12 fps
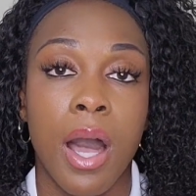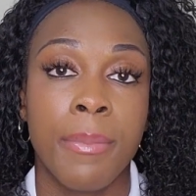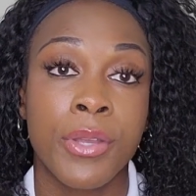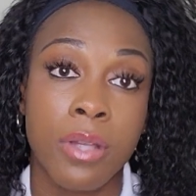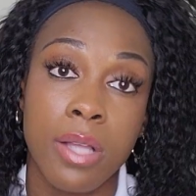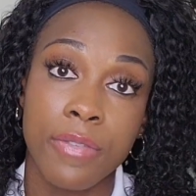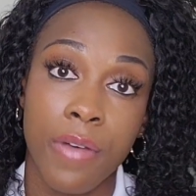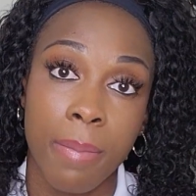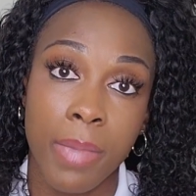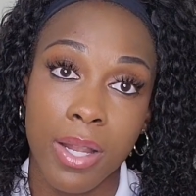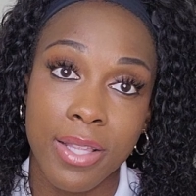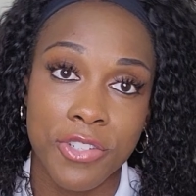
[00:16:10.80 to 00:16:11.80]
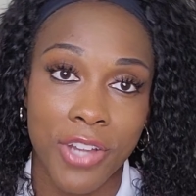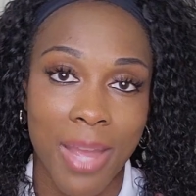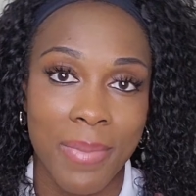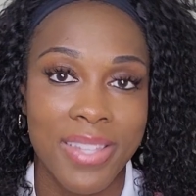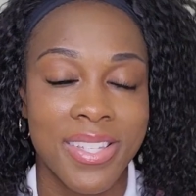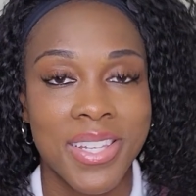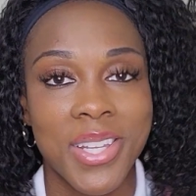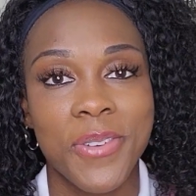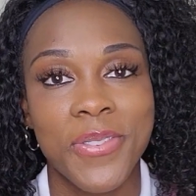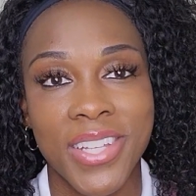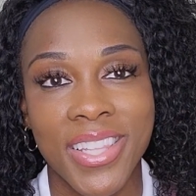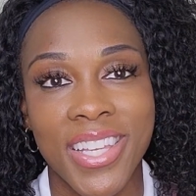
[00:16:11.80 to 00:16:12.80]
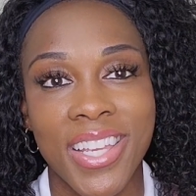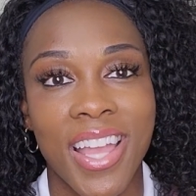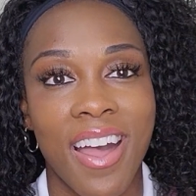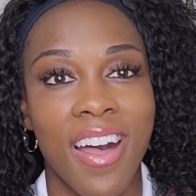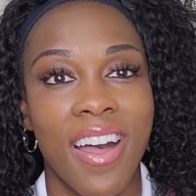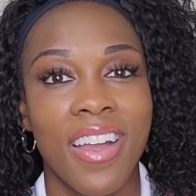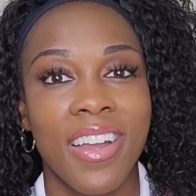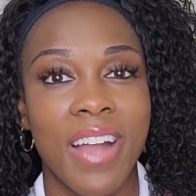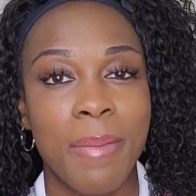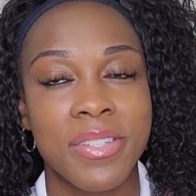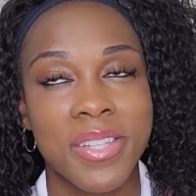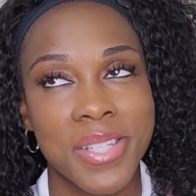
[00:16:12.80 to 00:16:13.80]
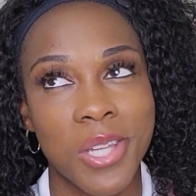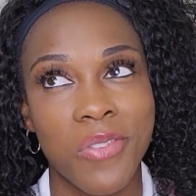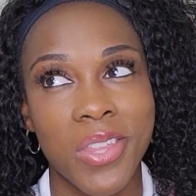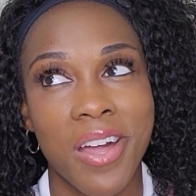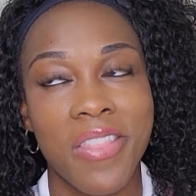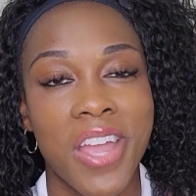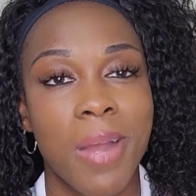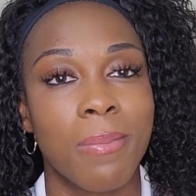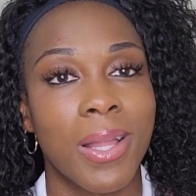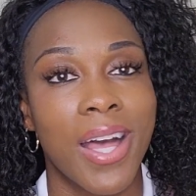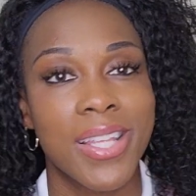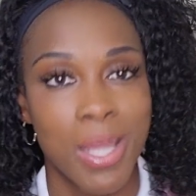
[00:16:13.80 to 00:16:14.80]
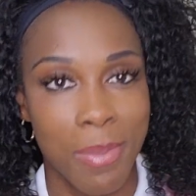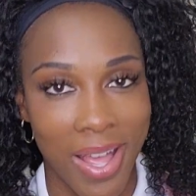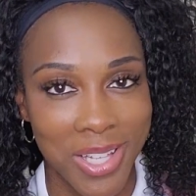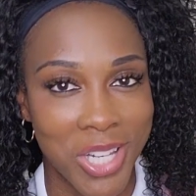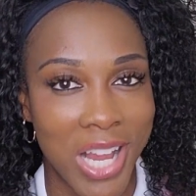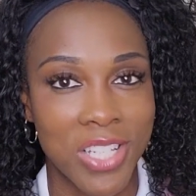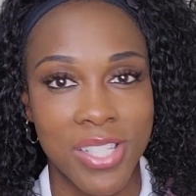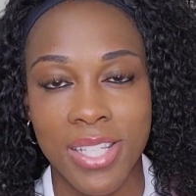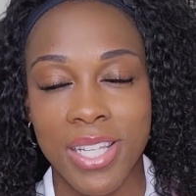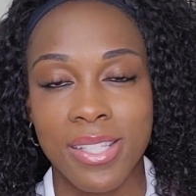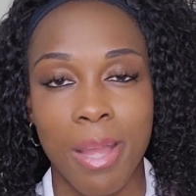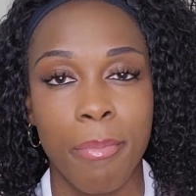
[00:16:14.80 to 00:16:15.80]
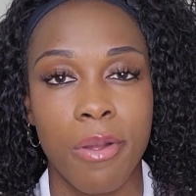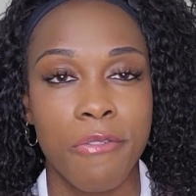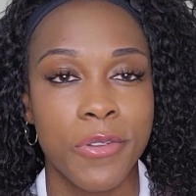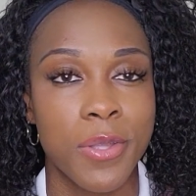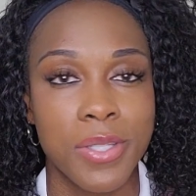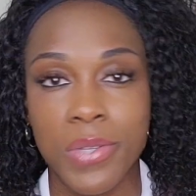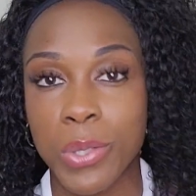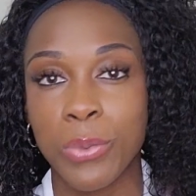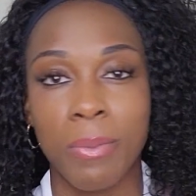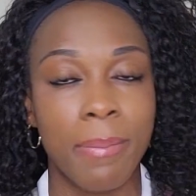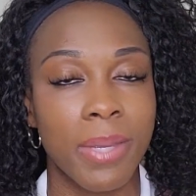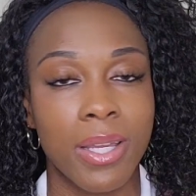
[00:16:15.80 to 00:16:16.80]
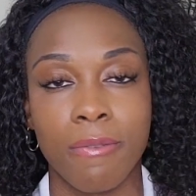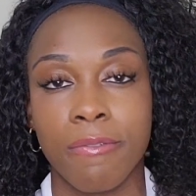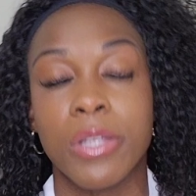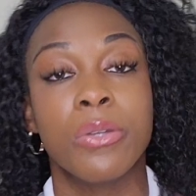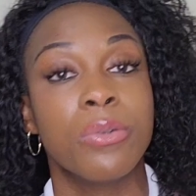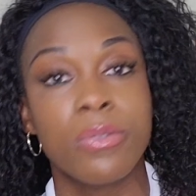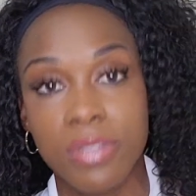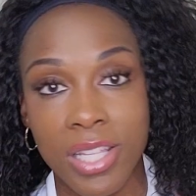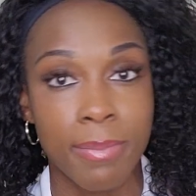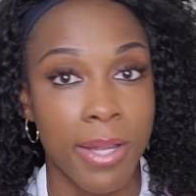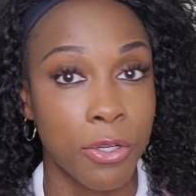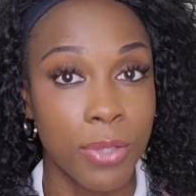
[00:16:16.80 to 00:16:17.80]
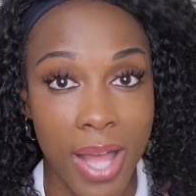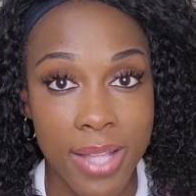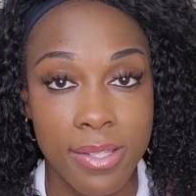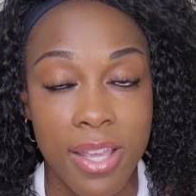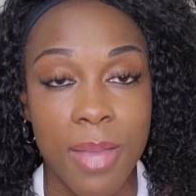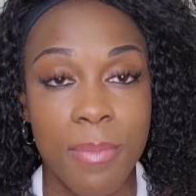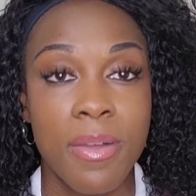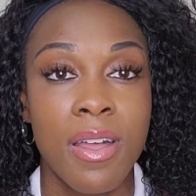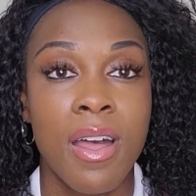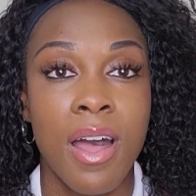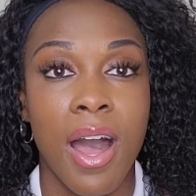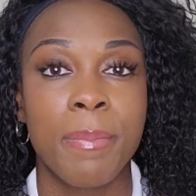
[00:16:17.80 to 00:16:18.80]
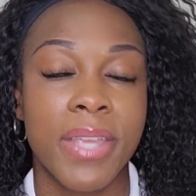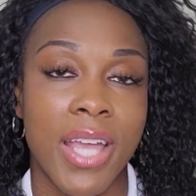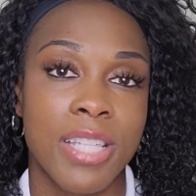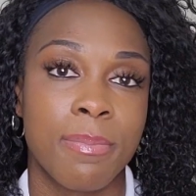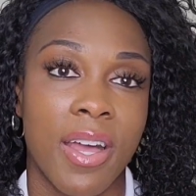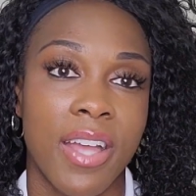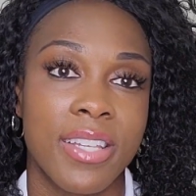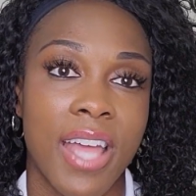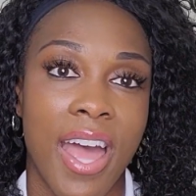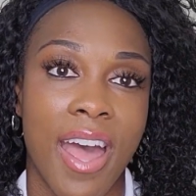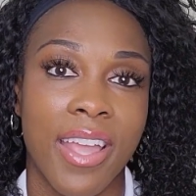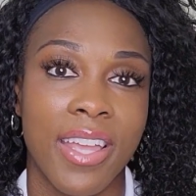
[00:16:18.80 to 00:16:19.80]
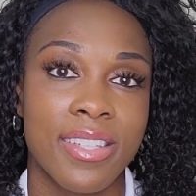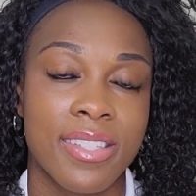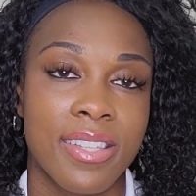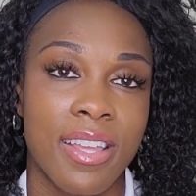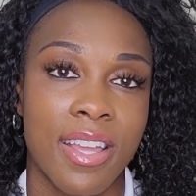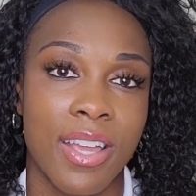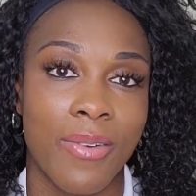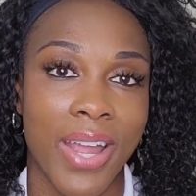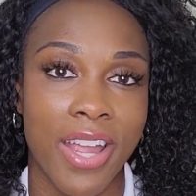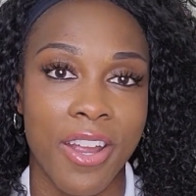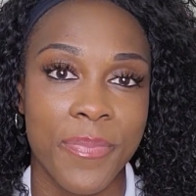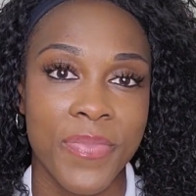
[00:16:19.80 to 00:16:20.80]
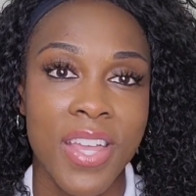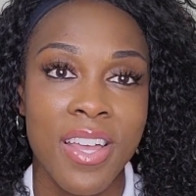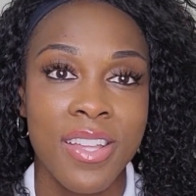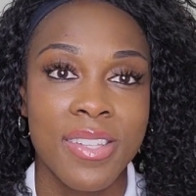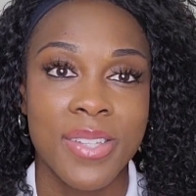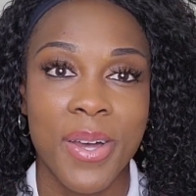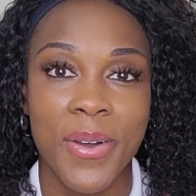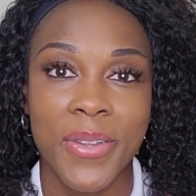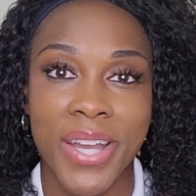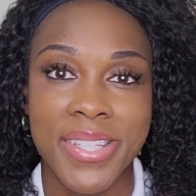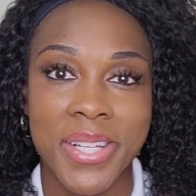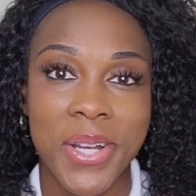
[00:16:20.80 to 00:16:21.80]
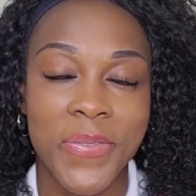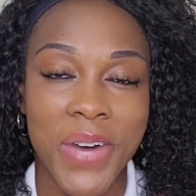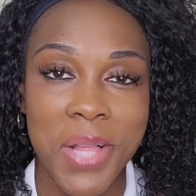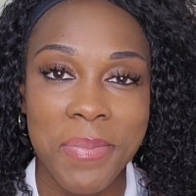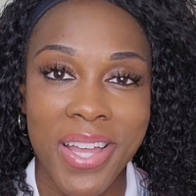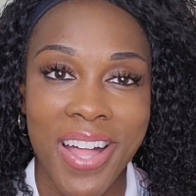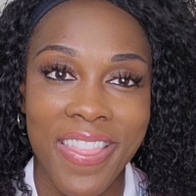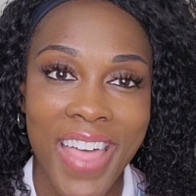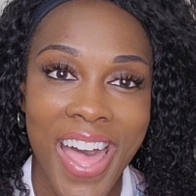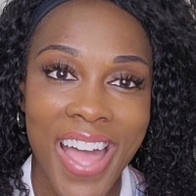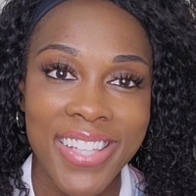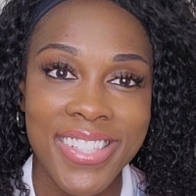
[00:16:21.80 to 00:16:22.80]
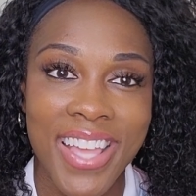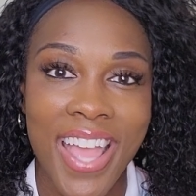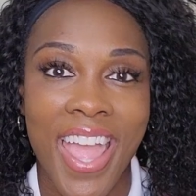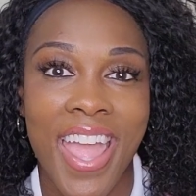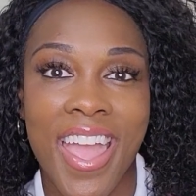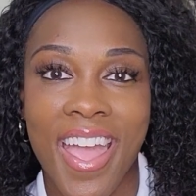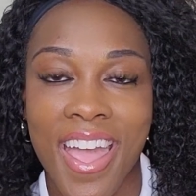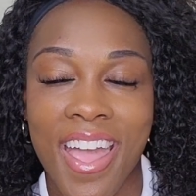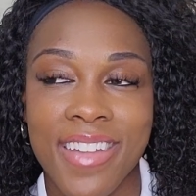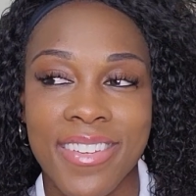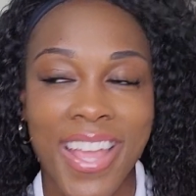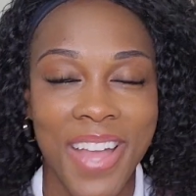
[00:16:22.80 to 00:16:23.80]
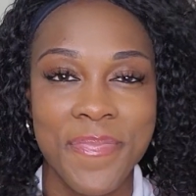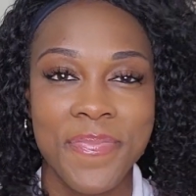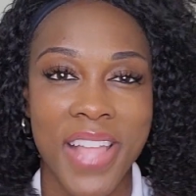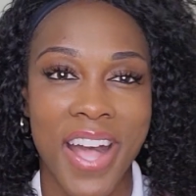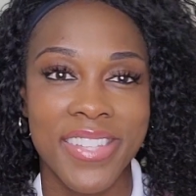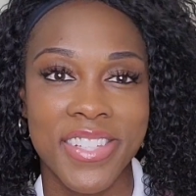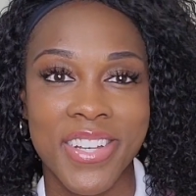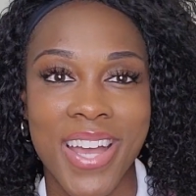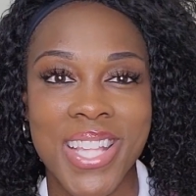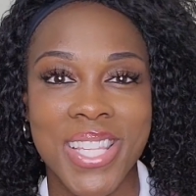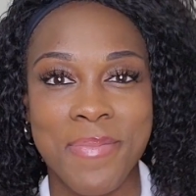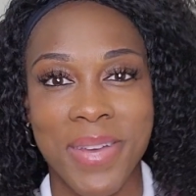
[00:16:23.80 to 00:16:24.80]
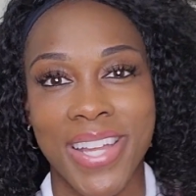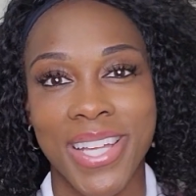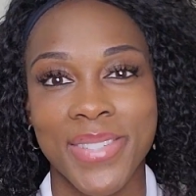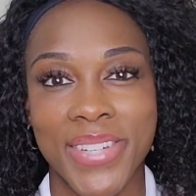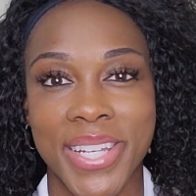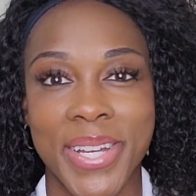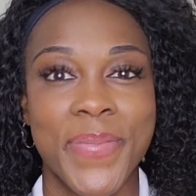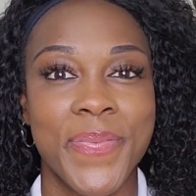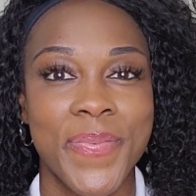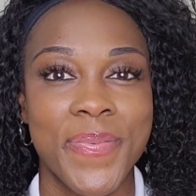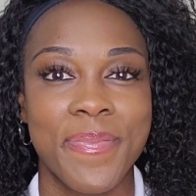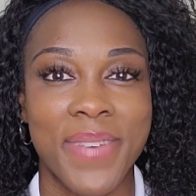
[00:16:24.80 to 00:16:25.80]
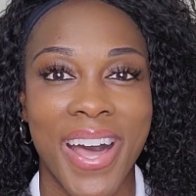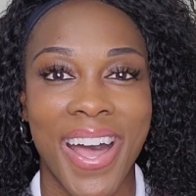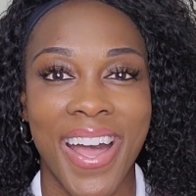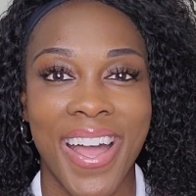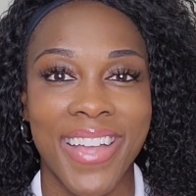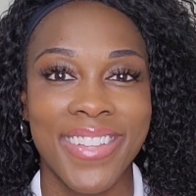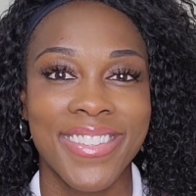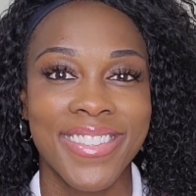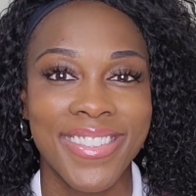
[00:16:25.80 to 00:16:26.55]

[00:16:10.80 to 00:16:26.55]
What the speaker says: You can also follow me on Instagram at cindyofili. I'm still cindyofili on there. My last name has changed to Cindy Sember, for those of you who might be confused. That's my new last name. But yes, my tag is right here. So you guys can go follow me on that. And yeah, I'll see you guys in my next video. Bye.